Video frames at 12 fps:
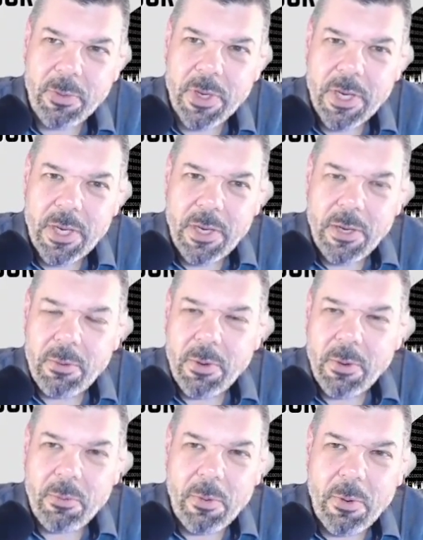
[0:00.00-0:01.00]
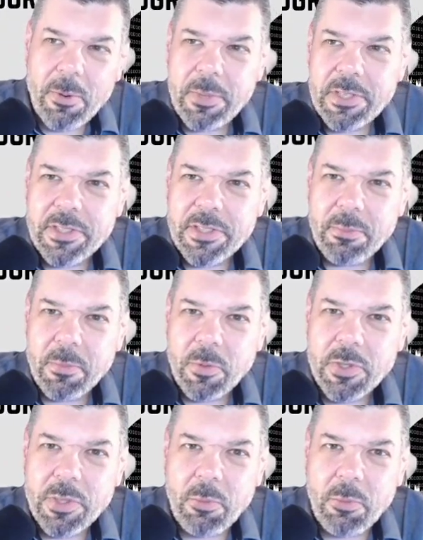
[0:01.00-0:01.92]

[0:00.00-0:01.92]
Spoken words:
What would be some